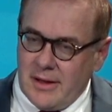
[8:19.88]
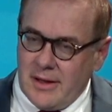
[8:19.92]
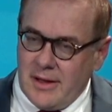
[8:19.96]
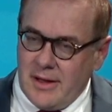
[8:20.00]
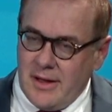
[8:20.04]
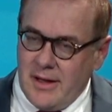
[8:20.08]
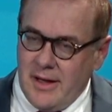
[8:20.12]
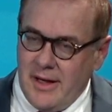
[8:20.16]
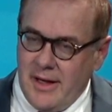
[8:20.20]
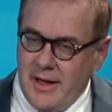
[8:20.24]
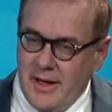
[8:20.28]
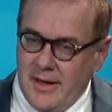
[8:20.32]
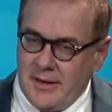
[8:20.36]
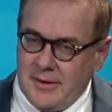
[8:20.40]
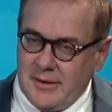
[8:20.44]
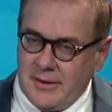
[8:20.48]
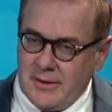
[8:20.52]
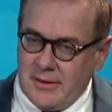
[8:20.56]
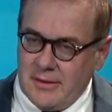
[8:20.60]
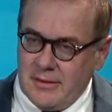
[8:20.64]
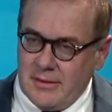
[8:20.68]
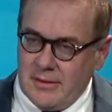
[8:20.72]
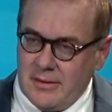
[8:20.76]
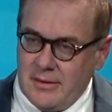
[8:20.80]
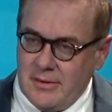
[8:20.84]
And
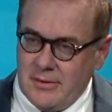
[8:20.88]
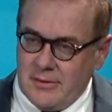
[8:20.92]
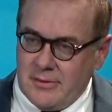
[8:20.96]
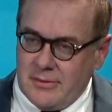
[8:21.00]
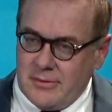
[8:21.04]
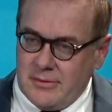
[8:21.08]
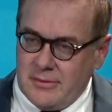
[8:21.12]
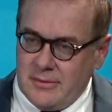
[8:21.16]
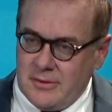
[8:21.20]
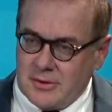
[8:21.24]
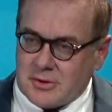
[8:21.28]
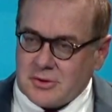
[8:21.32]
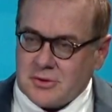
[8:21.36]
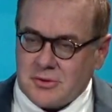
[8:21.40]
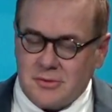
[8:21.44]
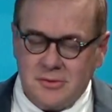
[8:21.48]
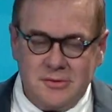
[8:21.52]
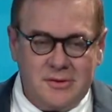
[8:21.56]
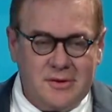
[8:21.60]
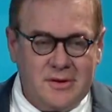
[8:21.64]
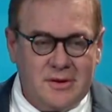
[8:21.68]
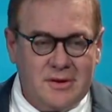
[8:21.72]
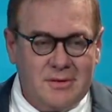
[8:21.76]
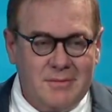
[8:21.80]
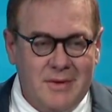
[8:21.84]
the
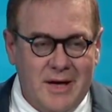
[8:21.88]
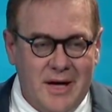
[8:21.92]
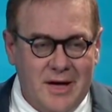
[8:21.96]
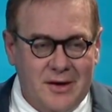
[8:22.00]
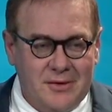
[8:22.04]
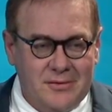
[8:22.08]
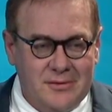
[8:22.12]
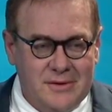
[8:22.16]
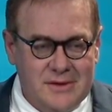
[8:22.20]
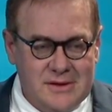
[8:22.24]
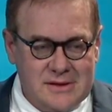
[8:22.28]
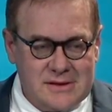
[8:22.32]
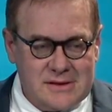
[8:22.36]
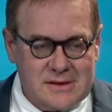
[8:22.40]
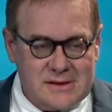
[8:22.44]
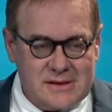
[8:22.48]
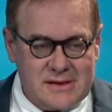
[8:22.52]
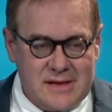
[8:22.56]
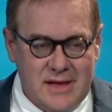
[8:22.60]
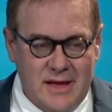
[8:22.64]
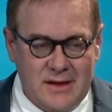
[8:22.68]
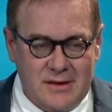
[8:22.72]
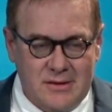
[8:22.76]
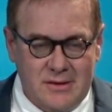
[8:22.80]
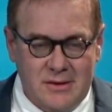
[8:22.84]
truth of the matter is, is
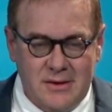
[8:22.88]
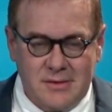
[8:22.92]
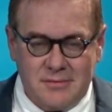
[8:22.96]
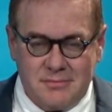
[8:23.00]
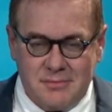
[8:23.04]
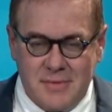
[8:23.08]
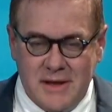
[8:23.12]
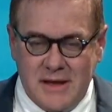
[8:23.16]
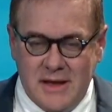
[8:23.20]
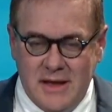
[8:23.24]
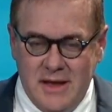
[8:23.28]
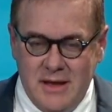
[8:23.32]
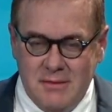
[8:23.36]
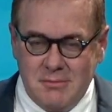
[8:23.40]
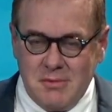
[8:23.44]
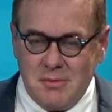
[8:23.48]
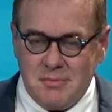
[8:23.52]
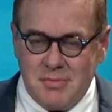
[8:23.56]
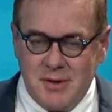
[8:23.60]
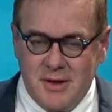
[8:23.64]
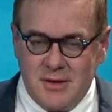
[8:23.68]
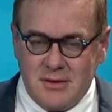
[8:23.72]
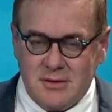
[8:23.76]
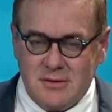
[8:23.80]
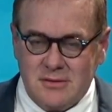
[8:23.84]
that it became
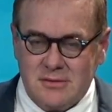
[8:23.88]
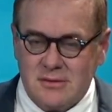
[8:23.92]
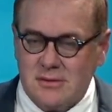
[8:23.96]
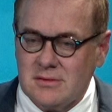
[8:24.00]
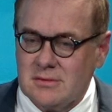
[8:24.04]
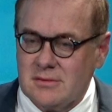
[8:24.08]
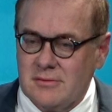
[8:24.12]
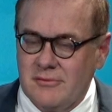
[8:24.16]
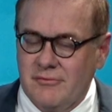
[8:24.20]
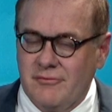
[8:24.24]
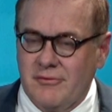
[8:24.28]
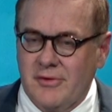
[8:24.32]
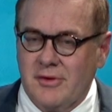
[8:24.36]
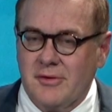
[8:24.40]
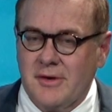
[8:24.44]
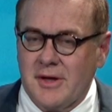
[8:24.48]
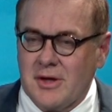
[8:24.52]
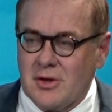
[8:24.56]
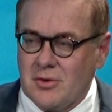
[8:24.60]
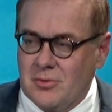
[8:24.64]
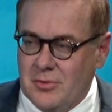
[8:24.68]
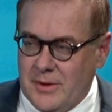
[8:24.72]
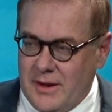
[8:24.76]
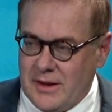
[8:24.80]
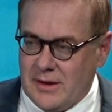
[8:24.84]
apparent very
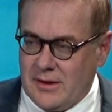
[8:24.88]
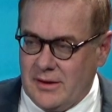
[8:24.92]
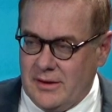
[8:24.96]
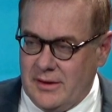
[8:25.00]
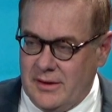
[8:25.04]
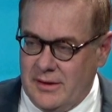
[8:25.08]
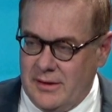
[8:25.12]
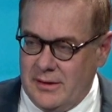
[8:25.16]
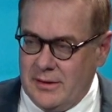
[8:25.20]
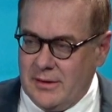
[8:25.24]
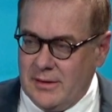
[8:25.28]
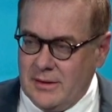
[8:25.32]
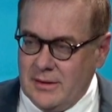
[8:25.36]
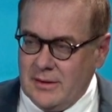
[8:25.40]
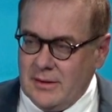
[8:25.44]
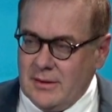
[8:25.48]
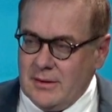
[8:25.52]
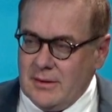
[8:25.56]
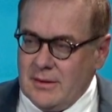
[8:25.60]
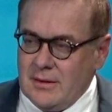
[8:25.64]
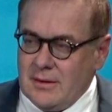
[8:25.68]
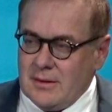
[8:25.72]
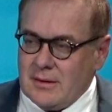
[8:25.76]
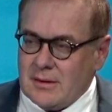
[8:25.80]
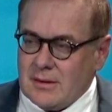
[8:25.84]
quickly
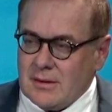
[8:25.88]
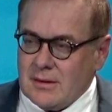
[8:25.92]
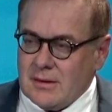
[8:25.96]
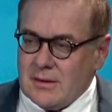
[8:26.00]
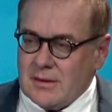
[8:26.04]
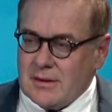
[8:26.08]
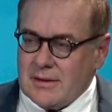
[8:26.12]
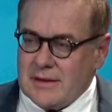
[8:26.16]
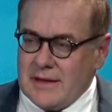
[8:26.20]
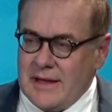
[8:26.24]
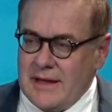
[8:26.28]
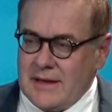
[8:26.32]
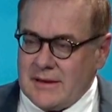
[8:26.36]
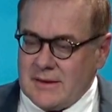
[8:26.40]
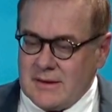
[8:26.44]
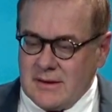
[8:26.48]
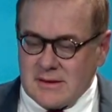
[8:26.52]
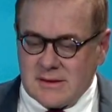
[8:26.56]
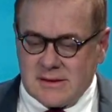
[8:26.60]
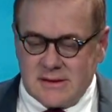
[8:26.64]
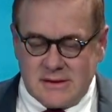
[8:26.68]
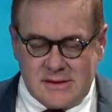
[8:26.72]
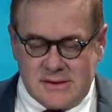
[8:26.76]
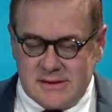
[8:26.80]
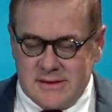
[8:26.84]
that the
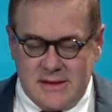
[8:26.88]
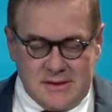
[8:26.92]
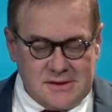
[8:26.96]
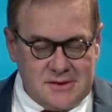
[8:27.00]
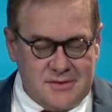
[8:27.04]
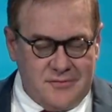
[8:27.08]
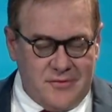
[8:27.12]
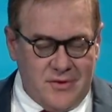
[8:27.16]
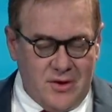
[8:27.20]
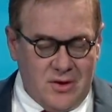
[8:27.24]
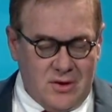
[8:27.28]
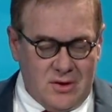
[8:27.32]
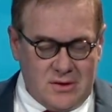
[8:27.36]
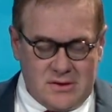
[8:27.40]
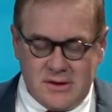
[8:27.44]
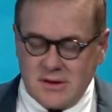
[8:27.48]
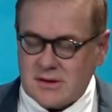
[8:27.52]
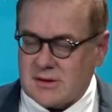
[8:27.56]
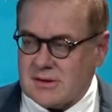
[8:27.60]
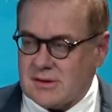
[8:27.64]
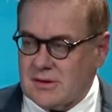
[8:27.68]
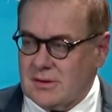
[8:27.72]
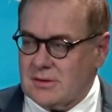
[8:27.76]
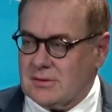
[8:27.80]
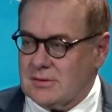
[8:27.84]
success of the Arctic
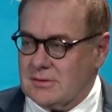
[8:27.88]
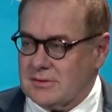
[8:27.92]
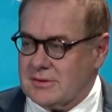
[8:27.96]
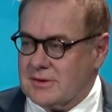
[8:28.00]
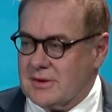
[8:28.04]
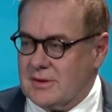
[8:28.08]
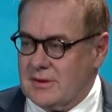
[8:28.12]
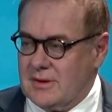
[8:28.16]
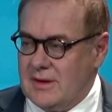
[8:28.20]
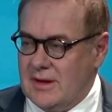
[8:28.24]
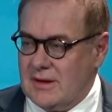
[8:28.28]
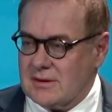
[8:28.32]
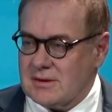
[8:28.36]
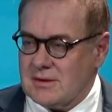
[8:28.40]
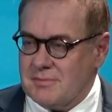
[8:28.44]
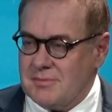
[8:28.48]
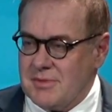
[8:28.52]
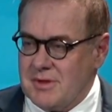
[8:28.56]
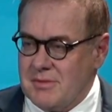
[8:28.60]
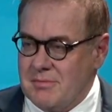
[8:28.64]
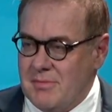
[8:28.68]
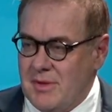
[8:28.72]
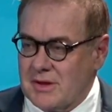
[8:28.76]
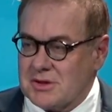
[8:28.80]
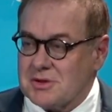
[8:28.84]
Circle turned out to
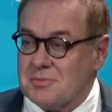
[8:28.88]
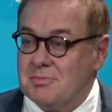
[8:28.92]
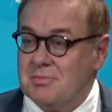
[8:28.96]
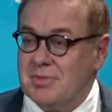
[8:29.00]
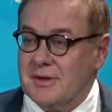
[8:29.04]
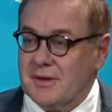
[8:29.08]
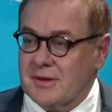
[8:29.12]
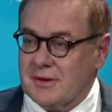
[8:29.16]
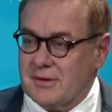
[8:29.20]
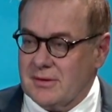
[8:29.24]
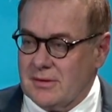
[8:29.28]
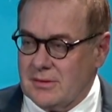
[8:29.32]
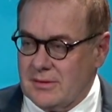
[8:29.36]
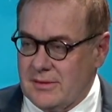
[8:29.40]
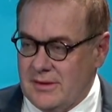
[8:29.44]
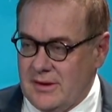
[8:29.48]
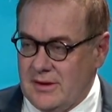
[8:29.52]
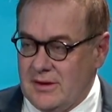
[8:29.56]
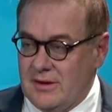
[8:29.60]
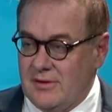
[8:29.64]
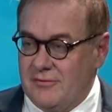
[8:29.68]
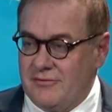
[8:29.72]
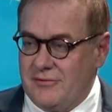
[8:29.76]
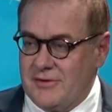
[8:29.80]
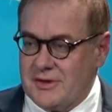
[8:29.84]
be much bigger
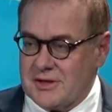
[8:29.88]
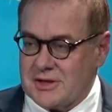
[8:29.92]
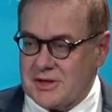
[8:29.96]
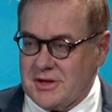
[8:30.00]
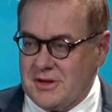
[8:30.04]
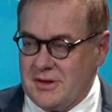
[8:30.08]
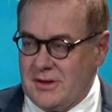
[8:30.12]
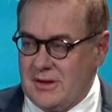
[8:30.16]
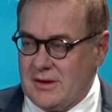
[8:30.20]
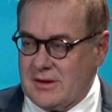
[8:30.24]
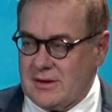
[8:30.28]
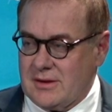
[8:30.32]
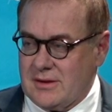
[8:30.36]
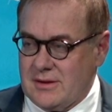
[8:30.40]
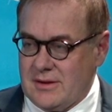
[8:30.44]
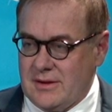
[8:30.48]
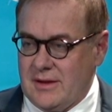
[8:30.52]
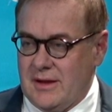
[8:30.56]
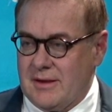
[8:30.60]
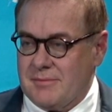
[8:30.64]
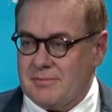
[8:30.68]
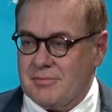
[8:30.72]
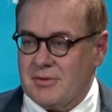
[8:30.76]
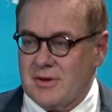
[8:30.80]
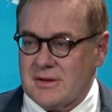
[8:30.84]
than the vision that,
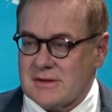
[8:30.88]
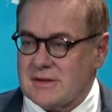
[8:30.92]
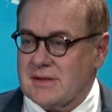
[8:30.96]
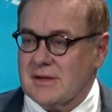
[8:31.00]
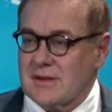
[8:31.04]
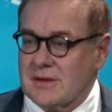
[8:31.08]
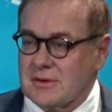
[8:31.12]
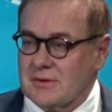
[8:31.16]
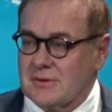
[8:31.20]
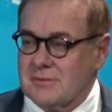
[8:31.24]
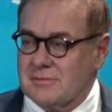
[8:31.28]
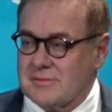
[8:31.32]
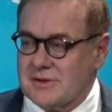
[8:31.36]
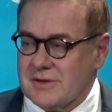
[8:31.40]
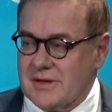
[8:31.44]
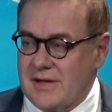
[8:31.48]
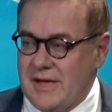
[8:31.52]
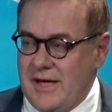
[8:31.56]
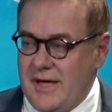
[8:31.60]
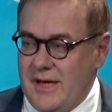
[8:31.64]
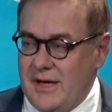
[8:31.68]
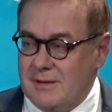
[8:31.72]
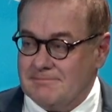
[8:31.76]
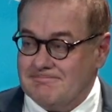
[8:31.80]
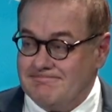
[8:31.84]
that President Grimsson
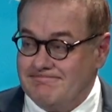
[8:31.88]
had.